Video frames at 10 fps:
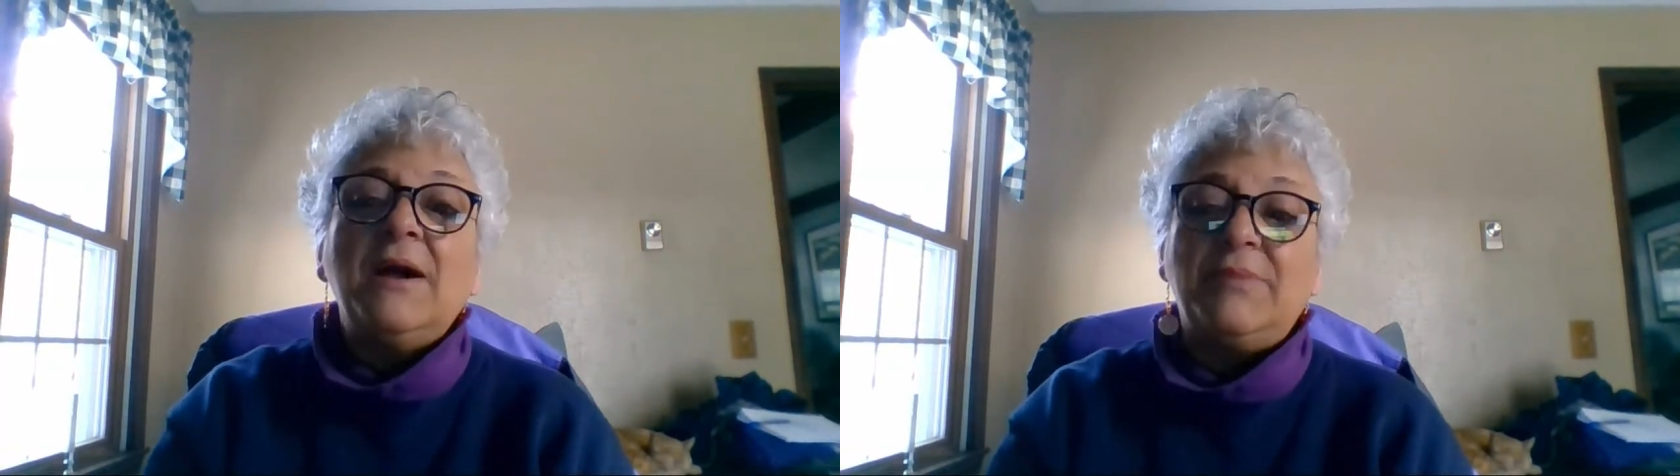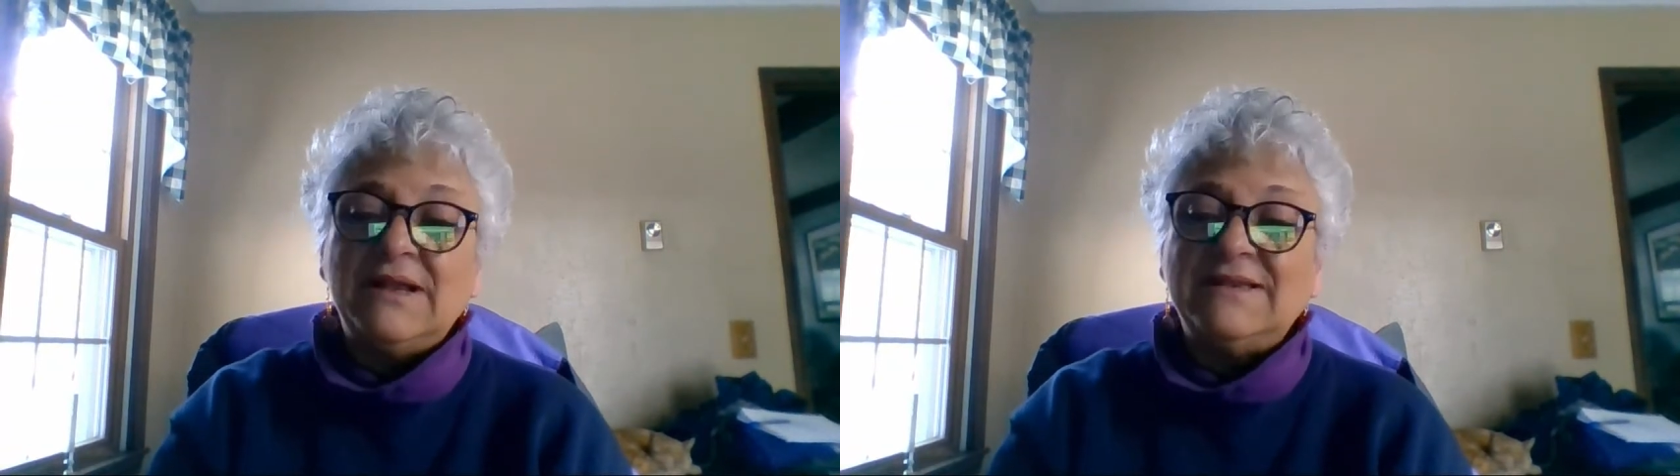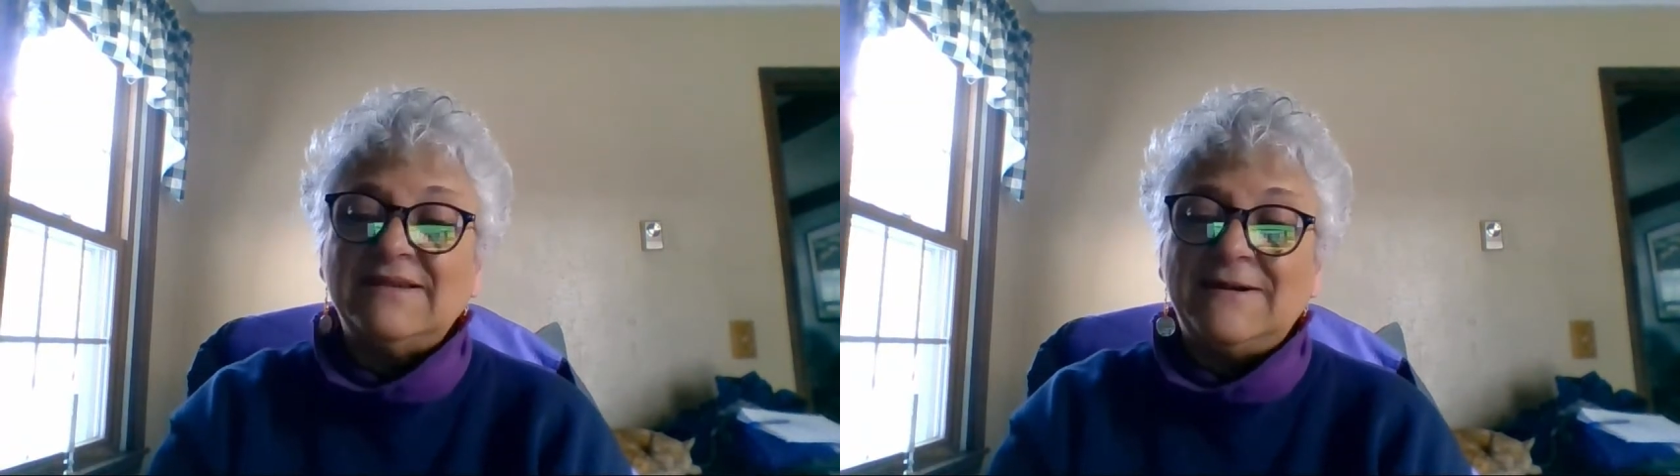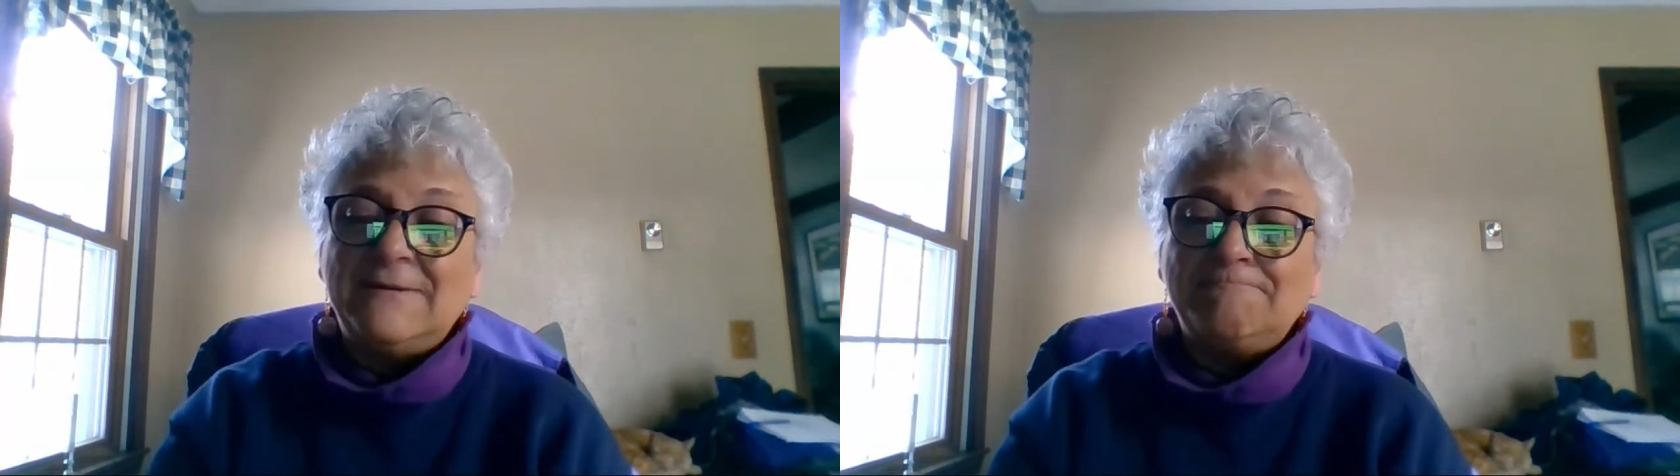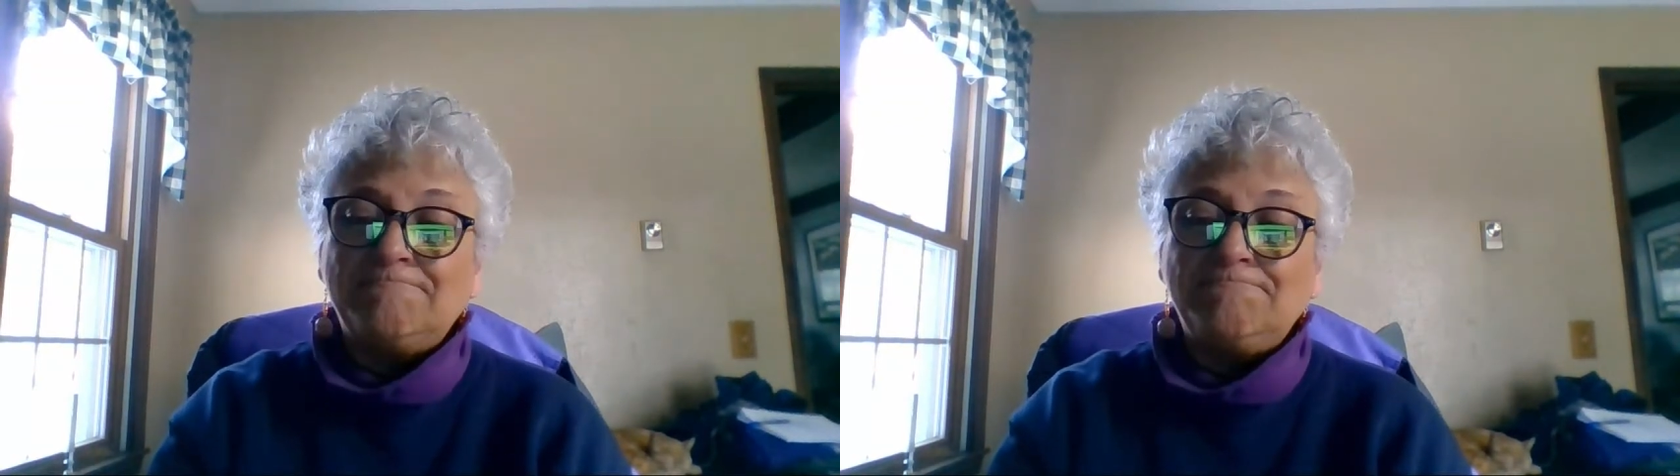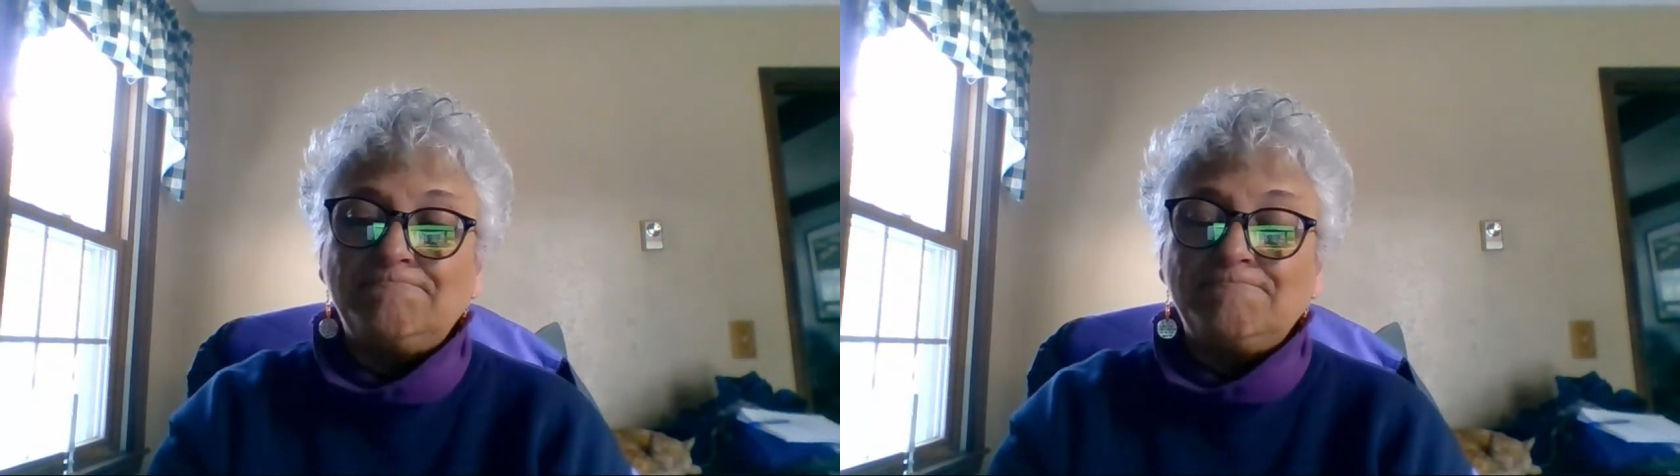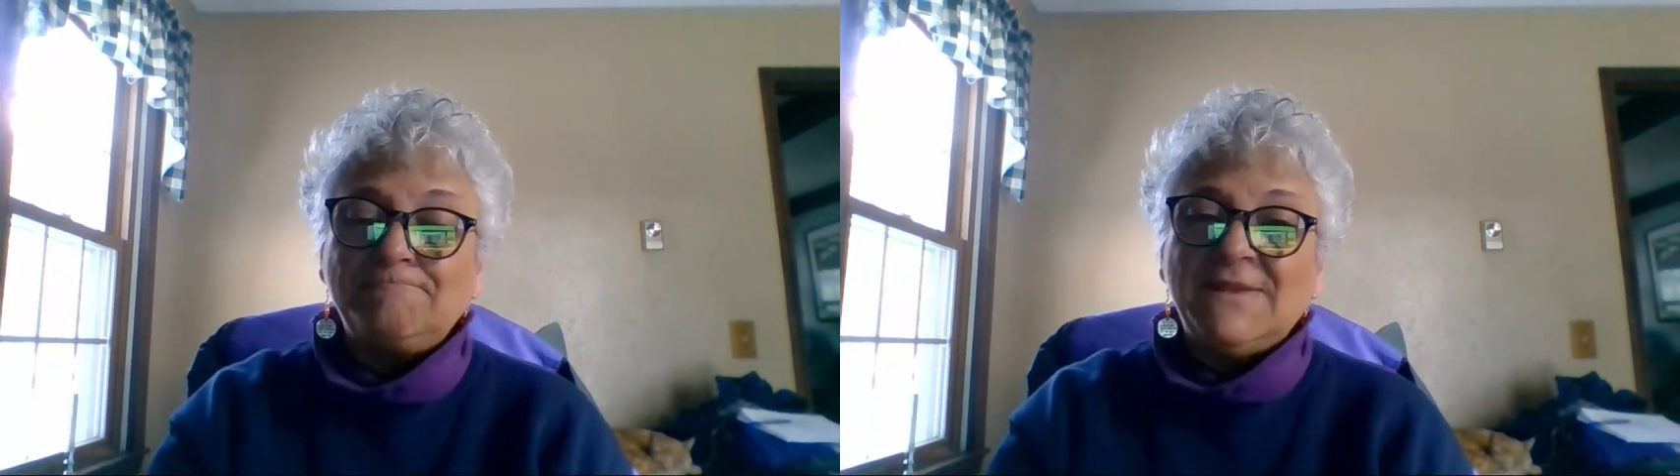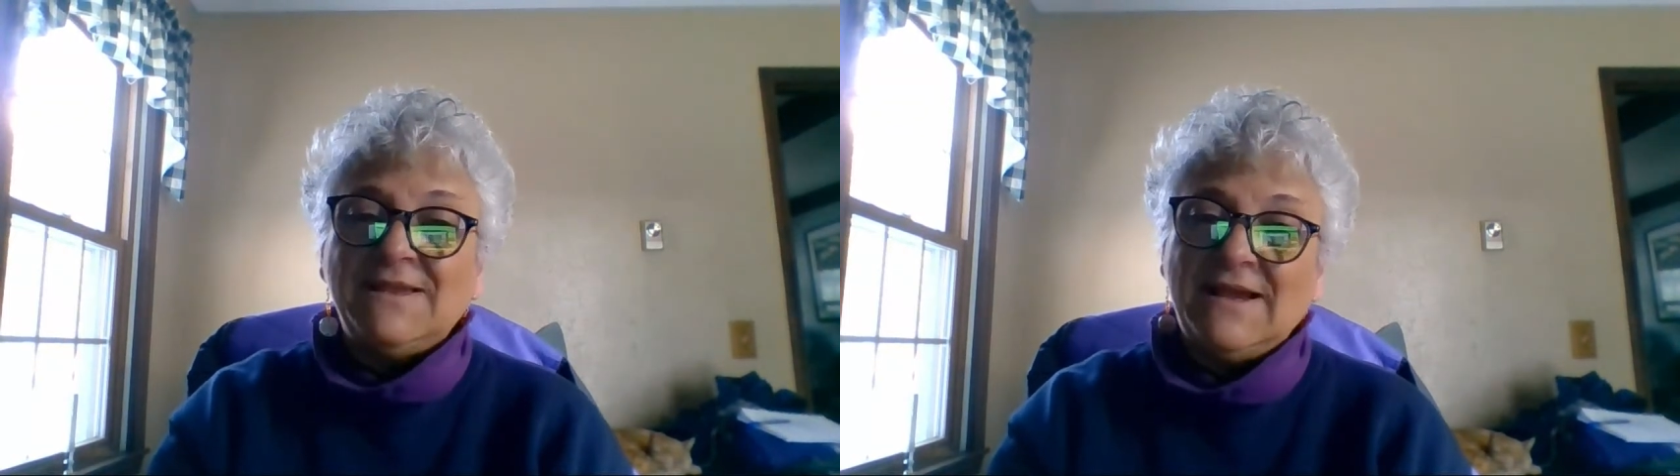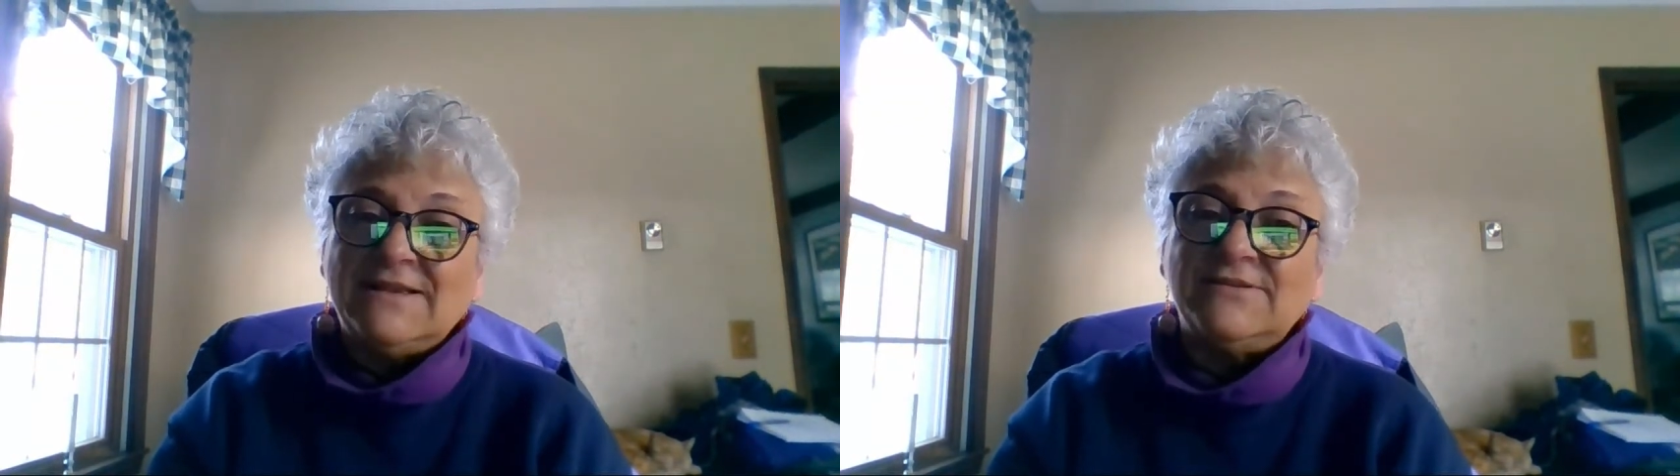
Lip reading: But yeah,